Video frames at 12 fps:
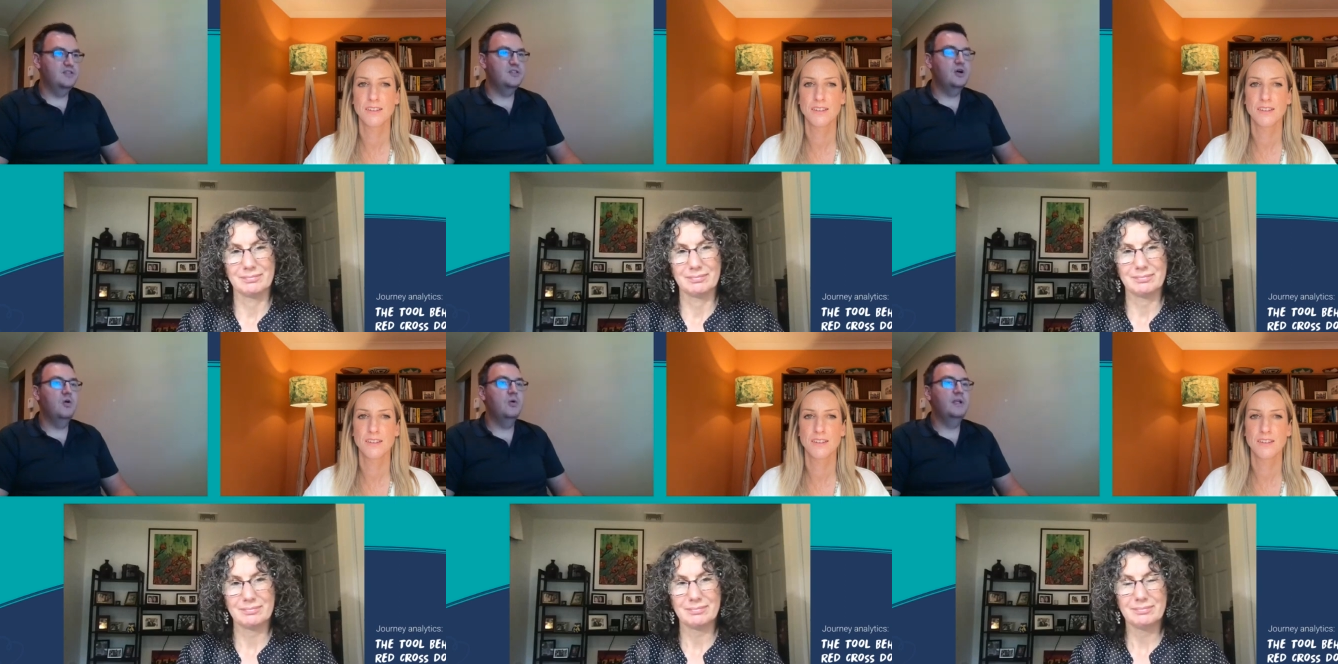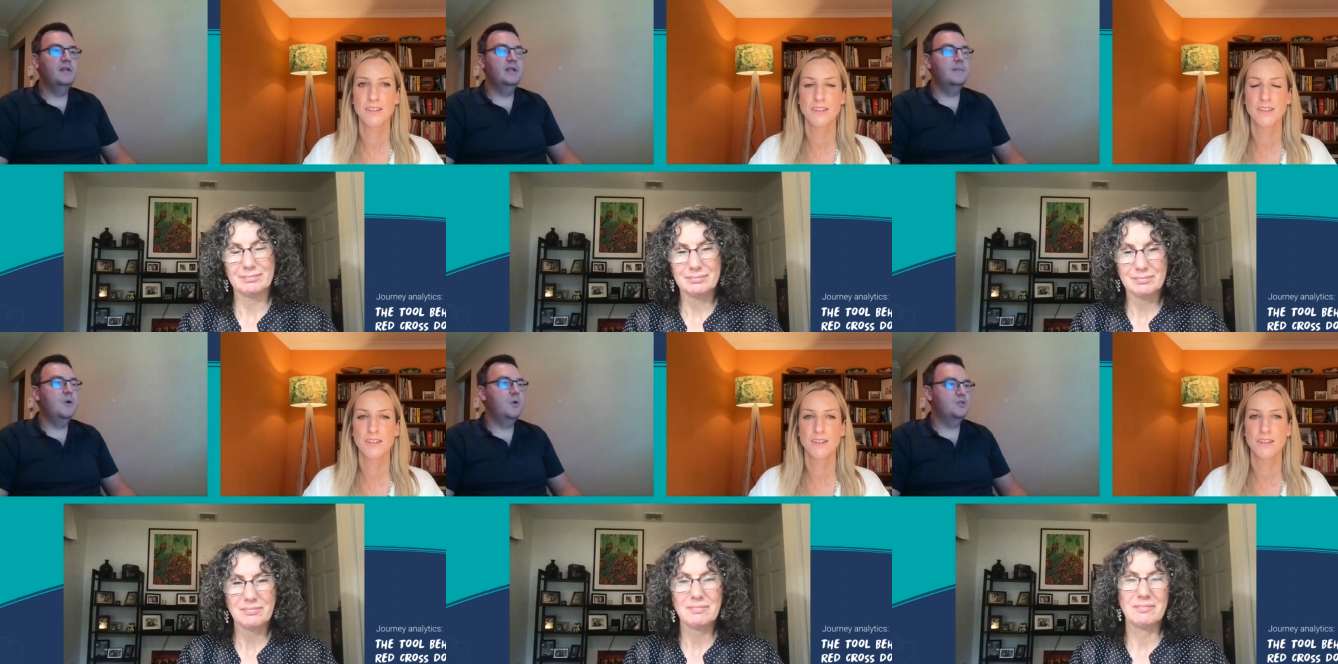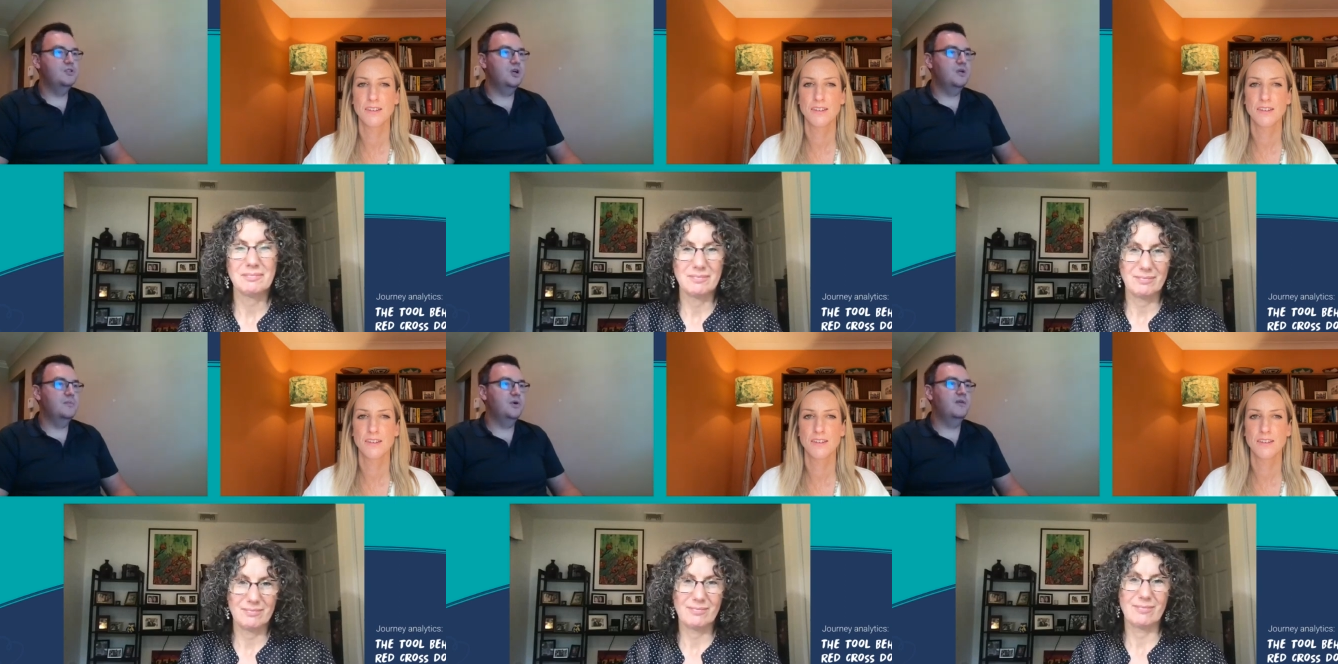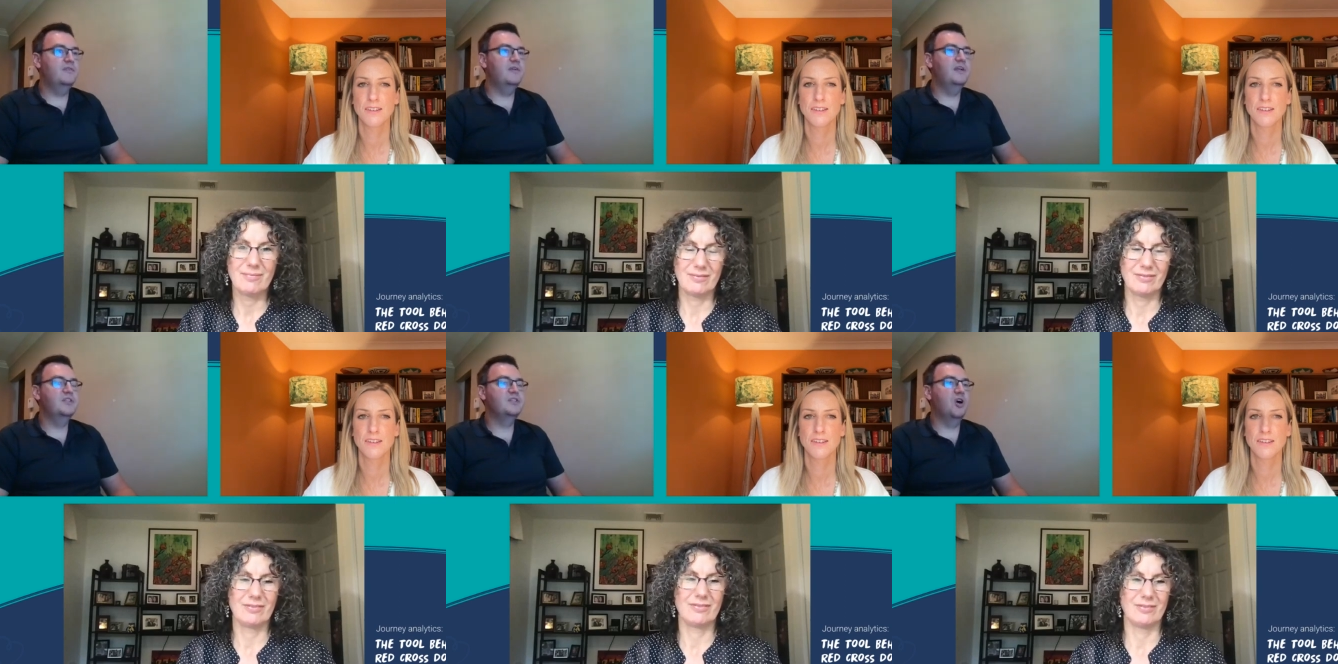Speaker 1: So in, in most
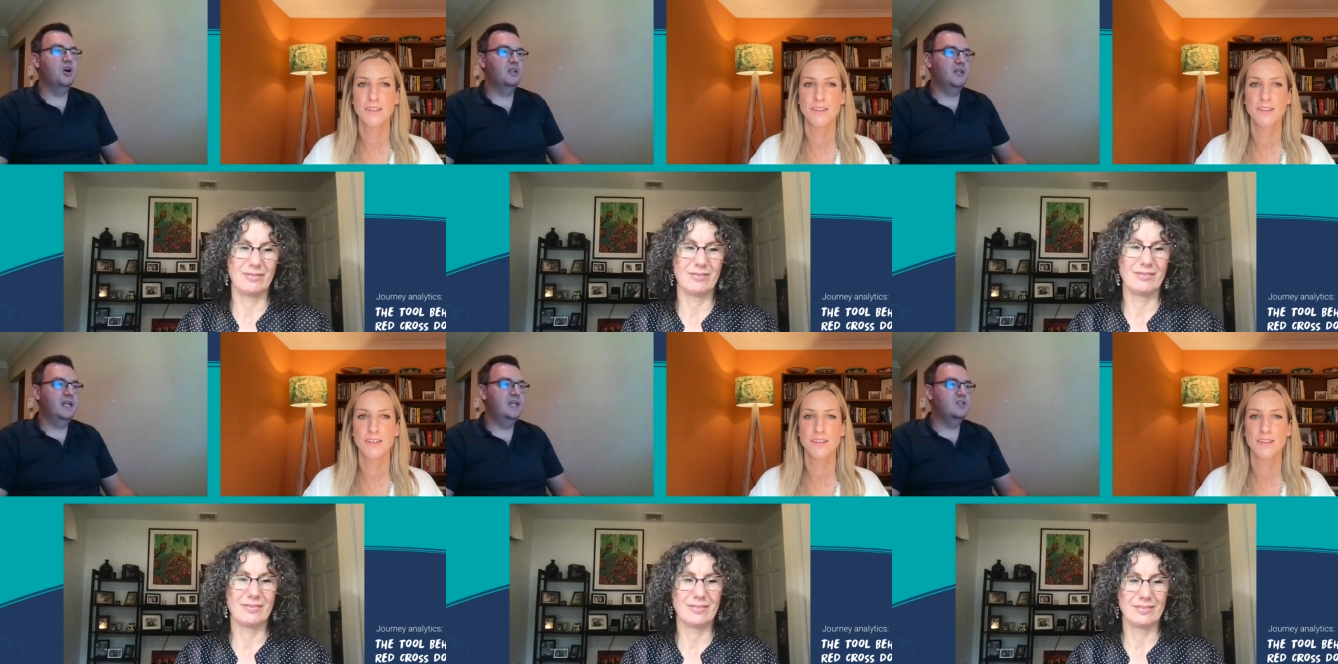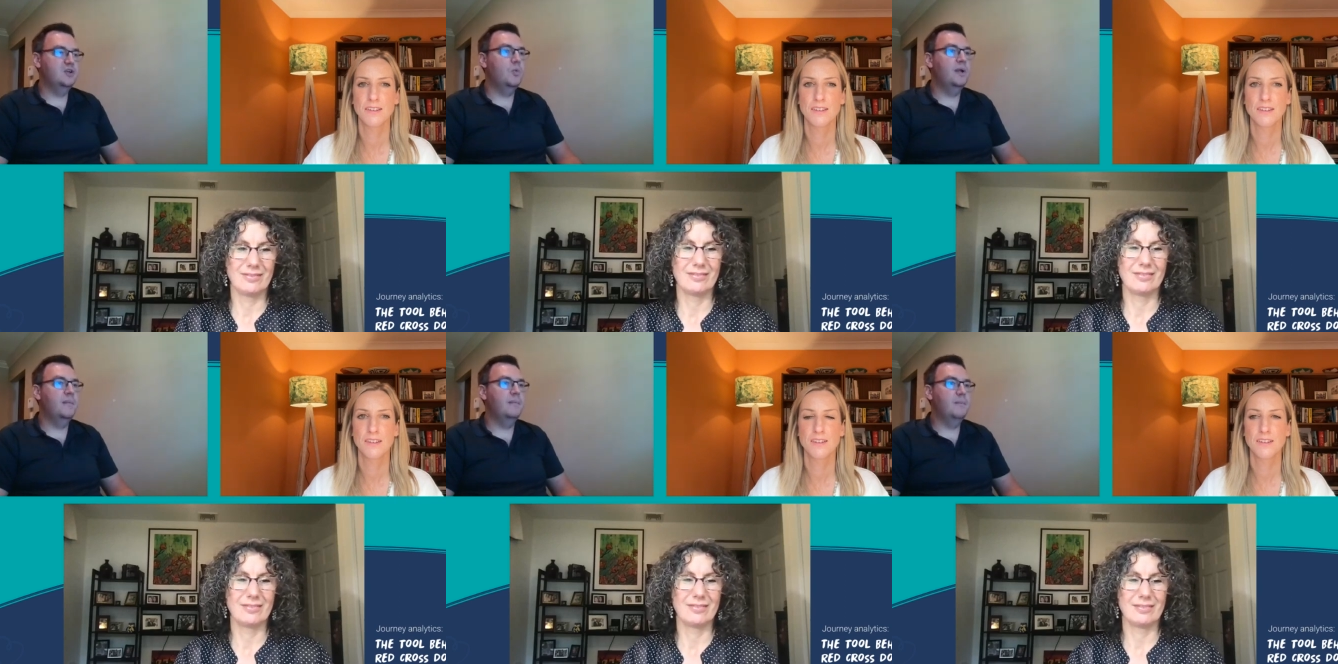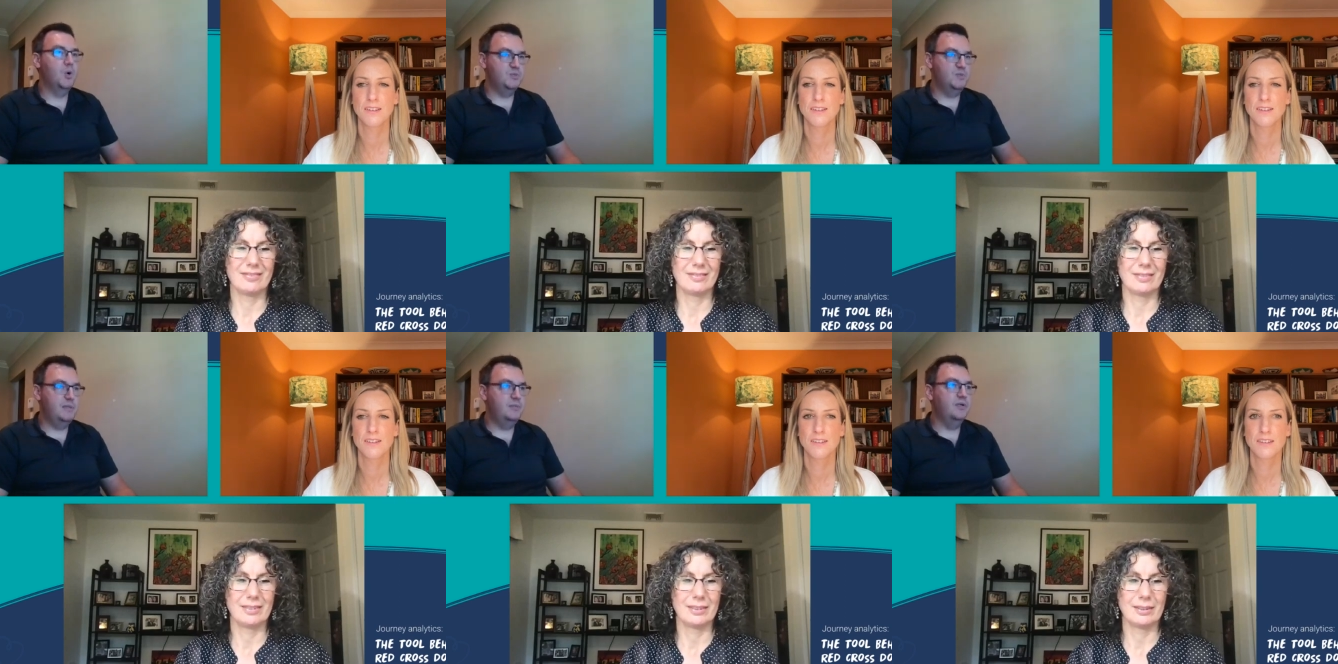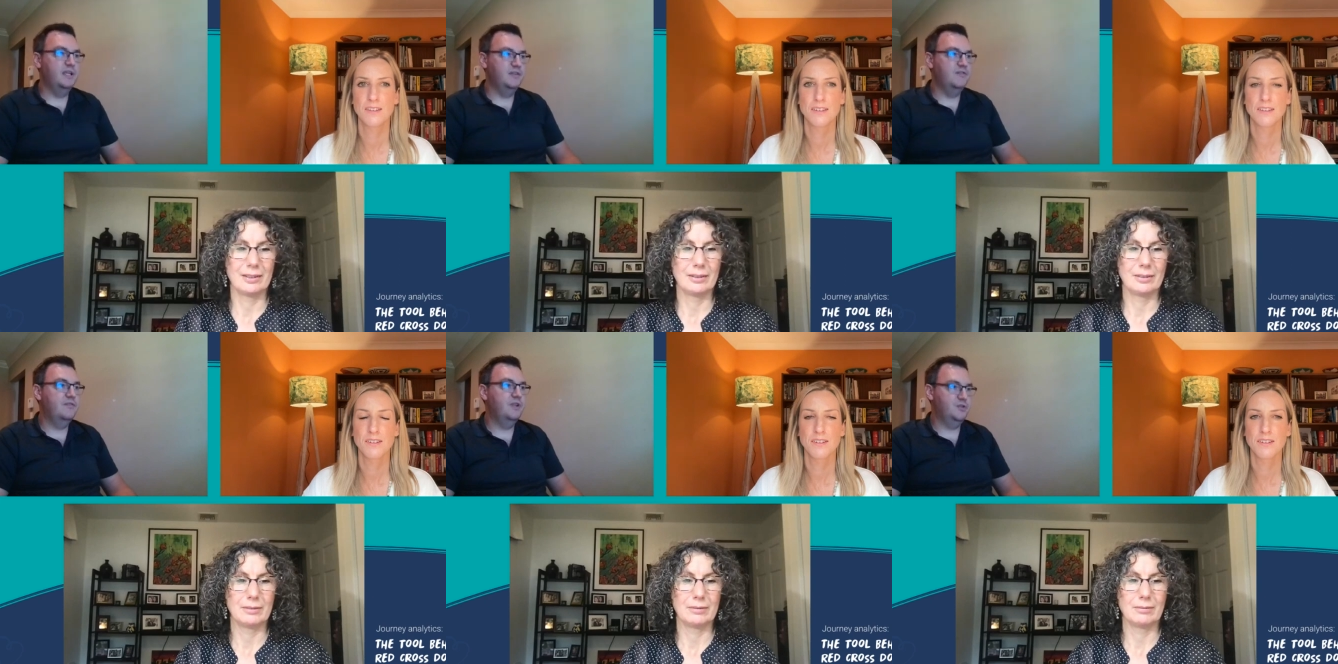nonprofits, the holidays are when most people
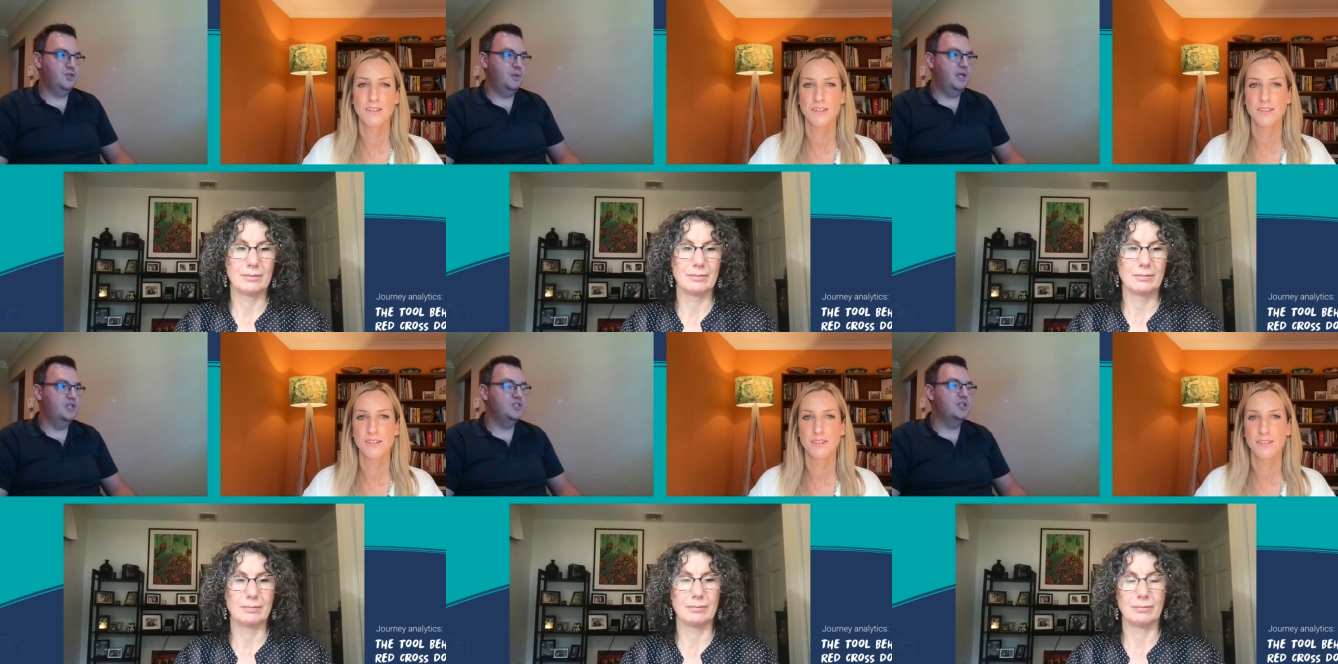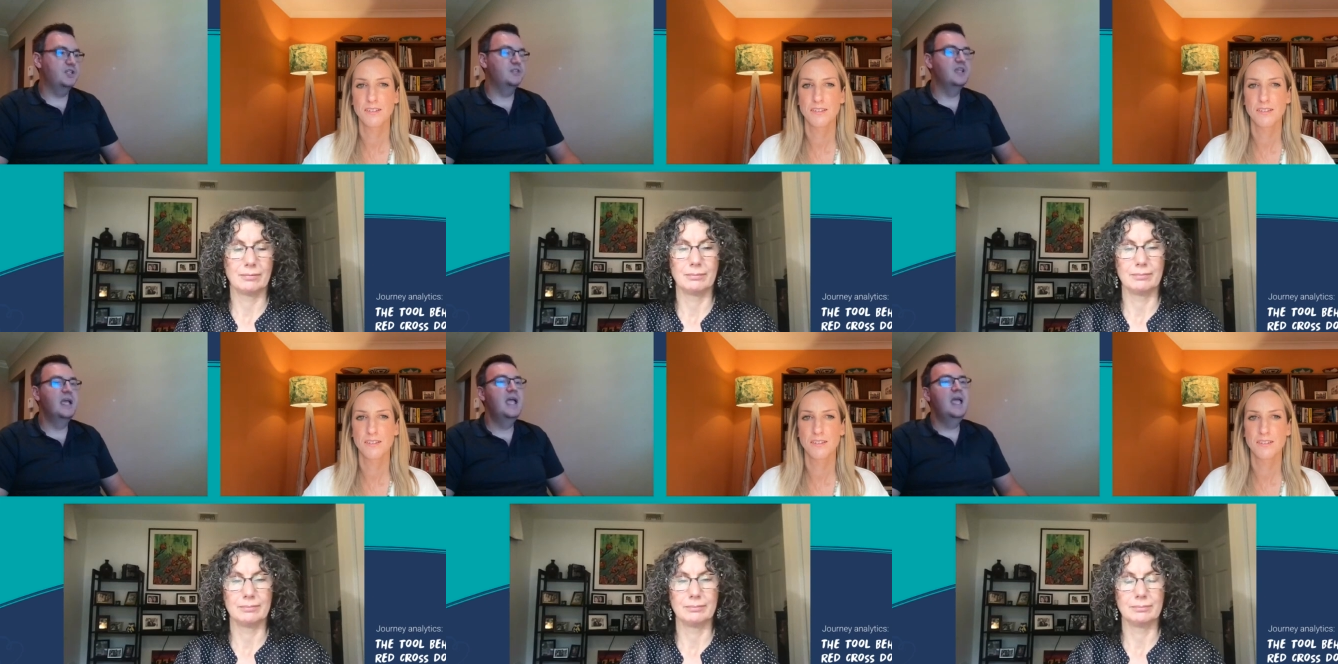give their donations.